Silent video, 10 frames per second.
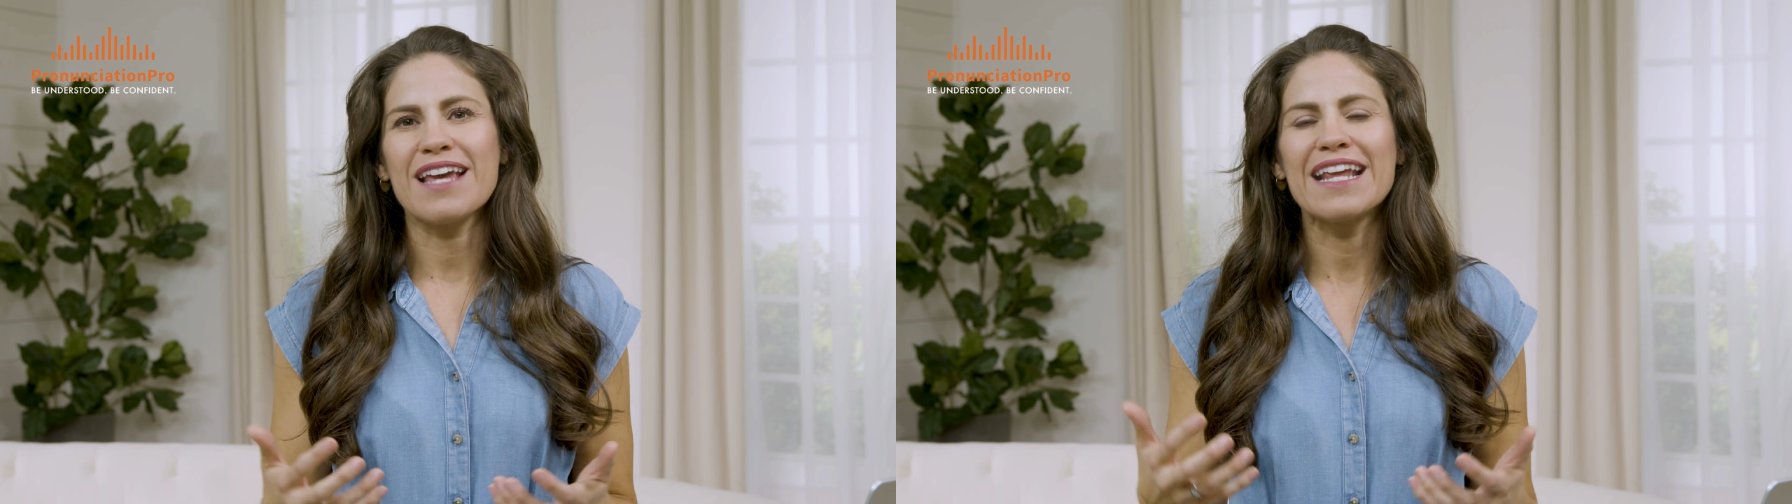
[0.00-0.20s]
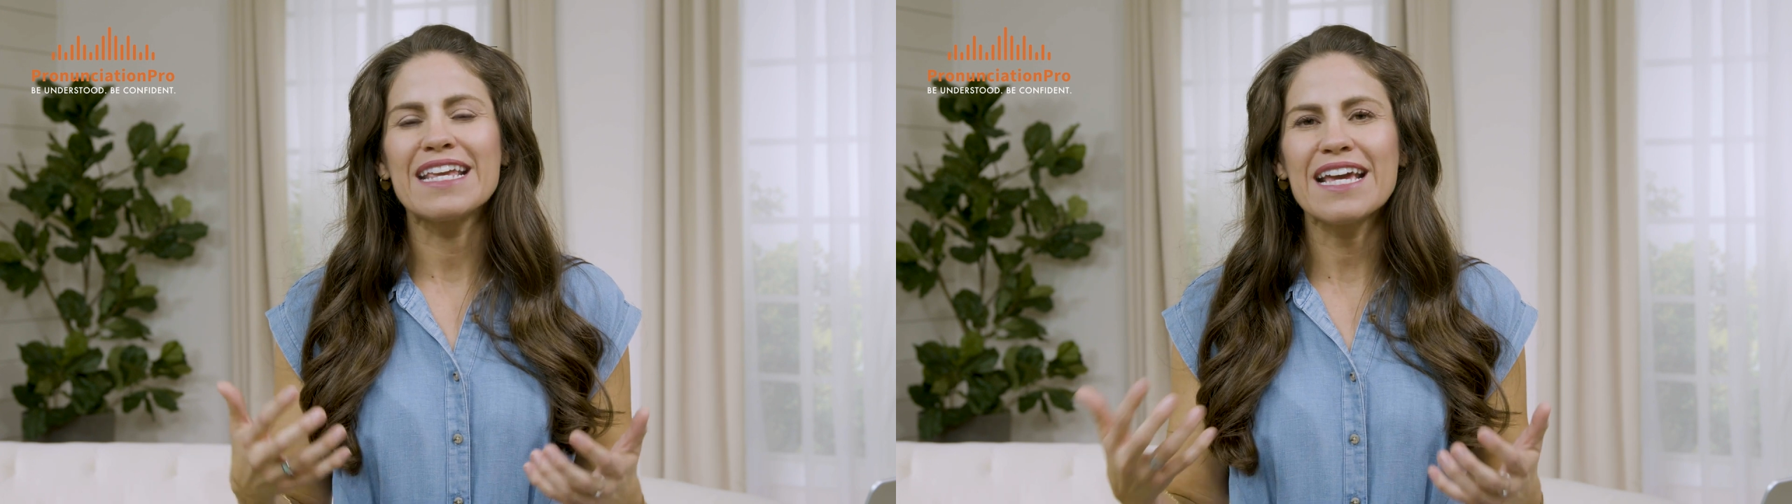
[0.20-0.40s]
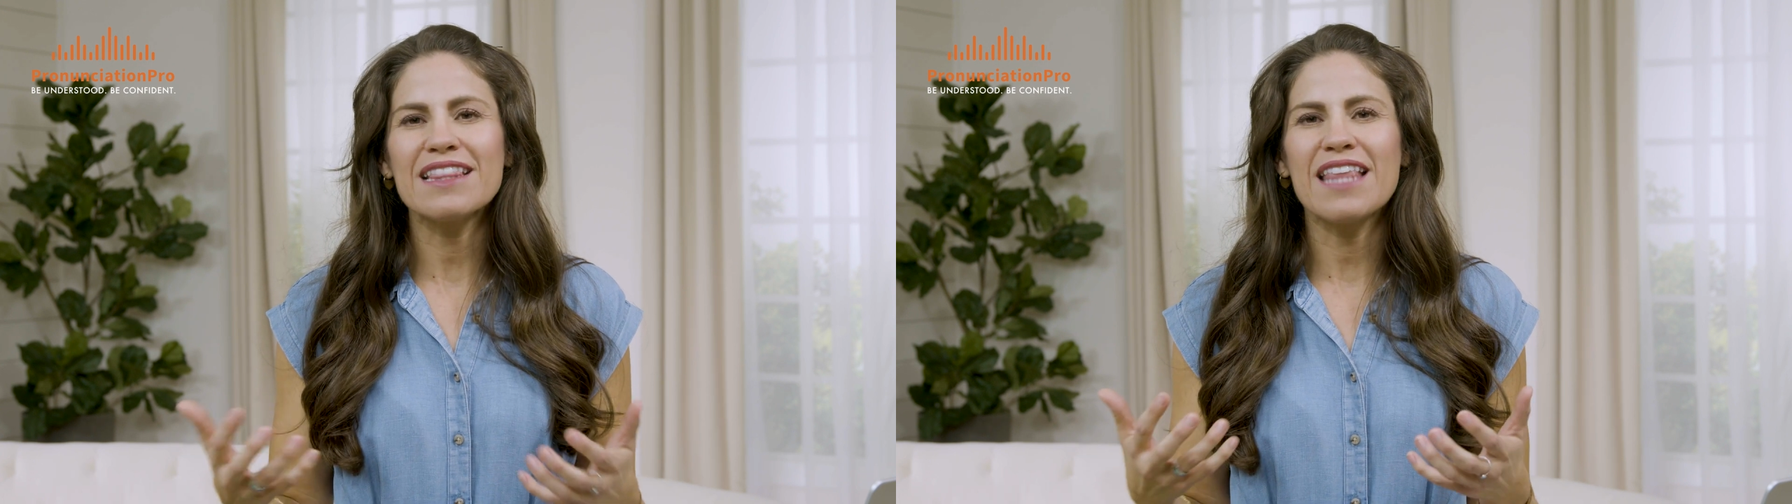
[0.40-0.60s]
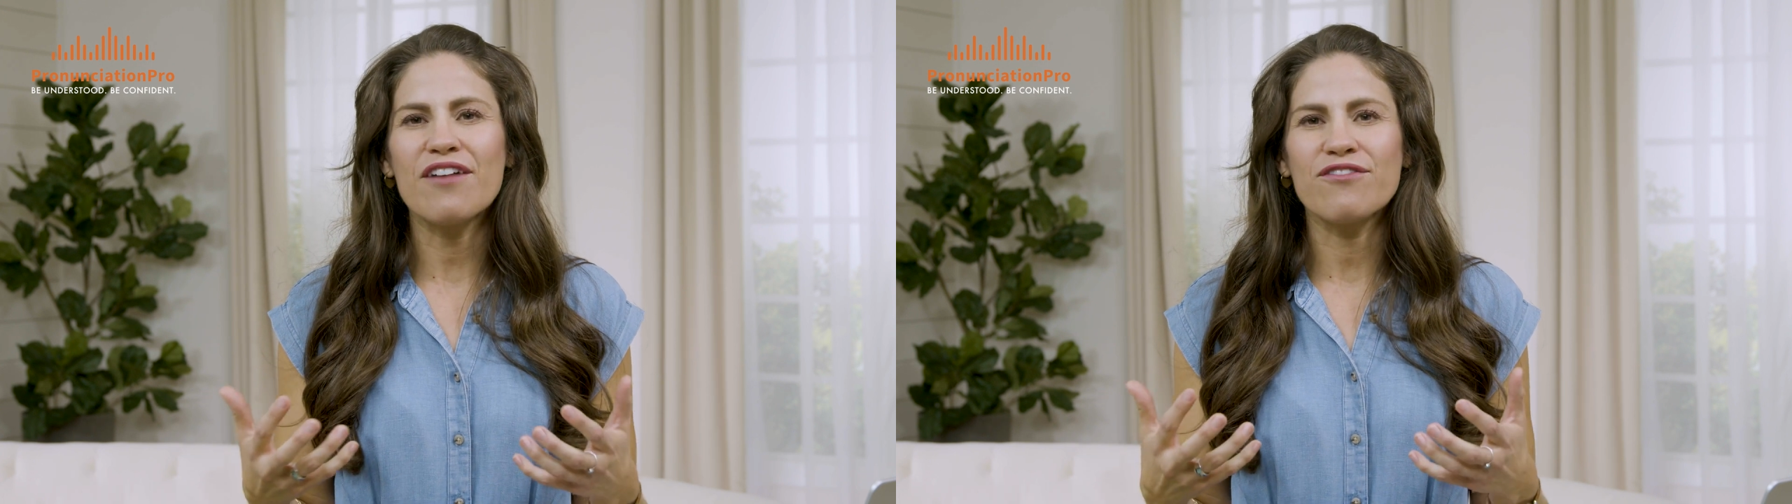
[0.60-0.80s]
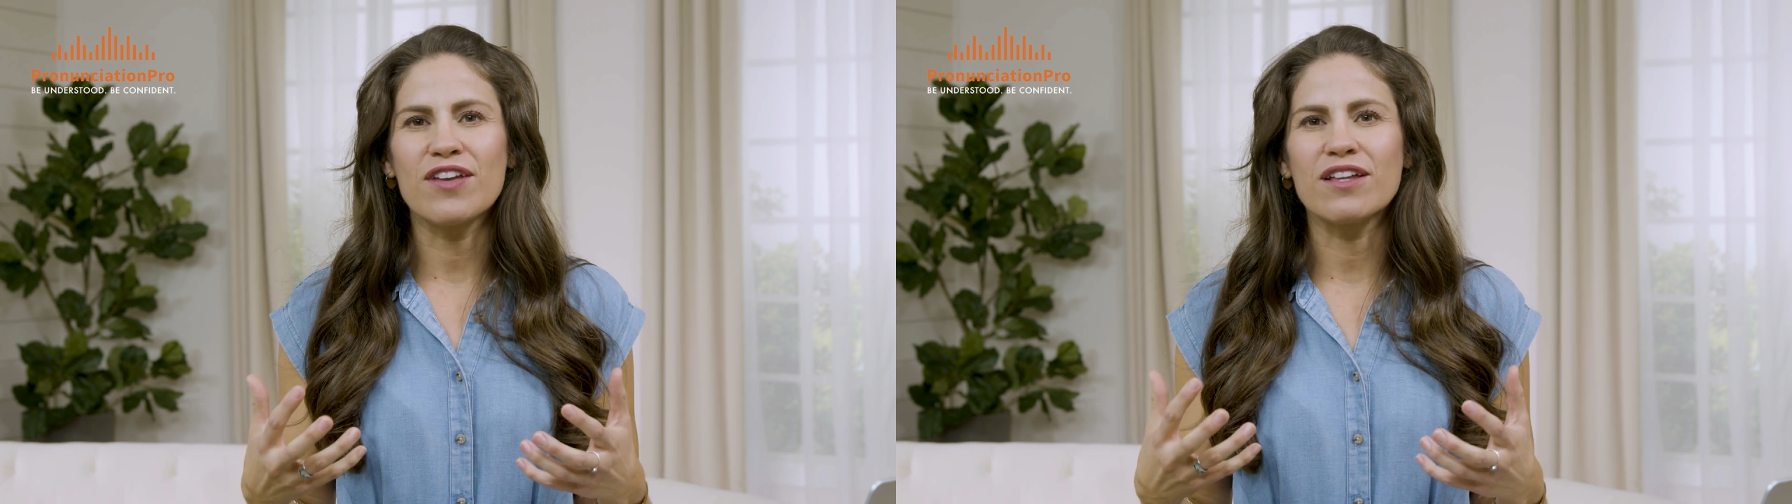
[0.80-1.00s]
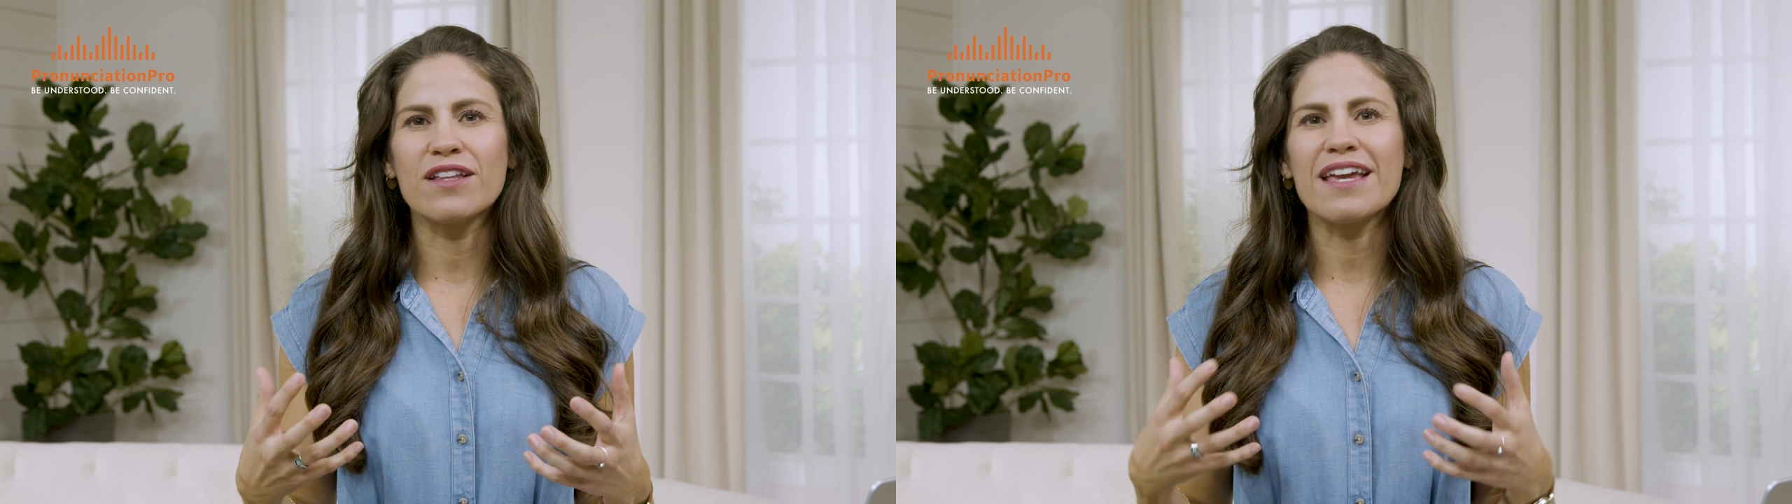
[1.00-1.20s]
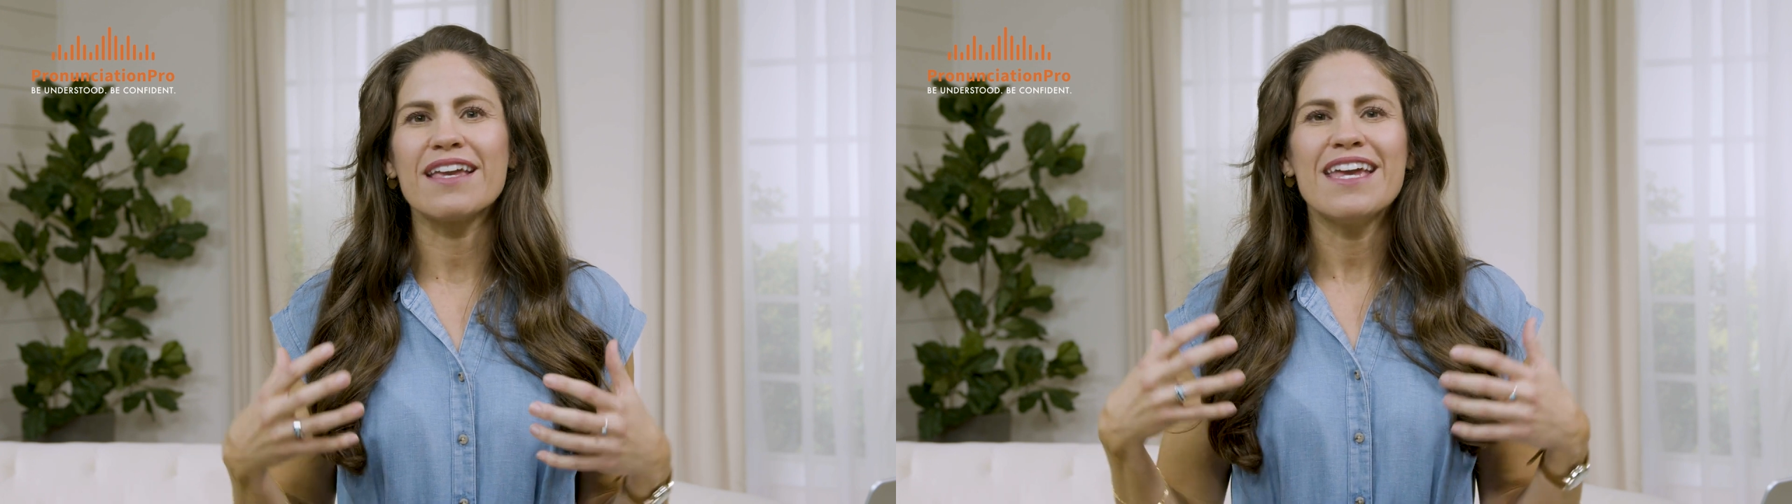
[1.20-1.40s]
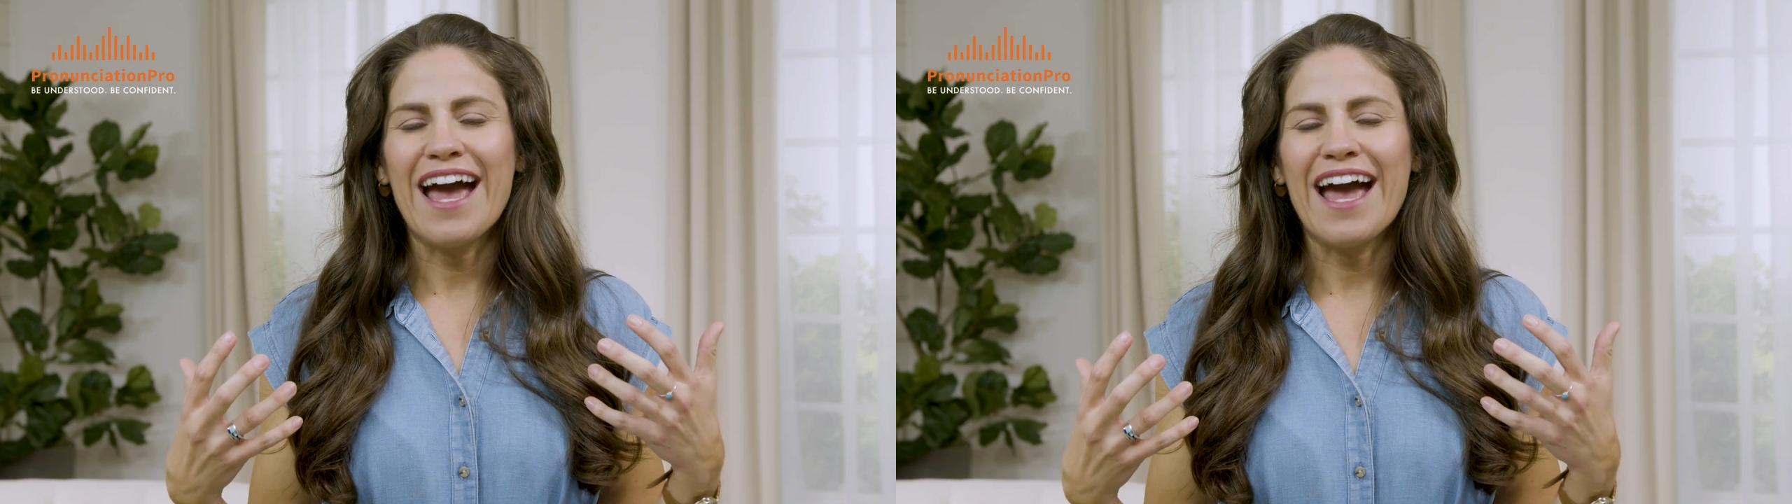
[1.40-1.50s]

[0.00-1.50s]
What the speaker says: and get that feeling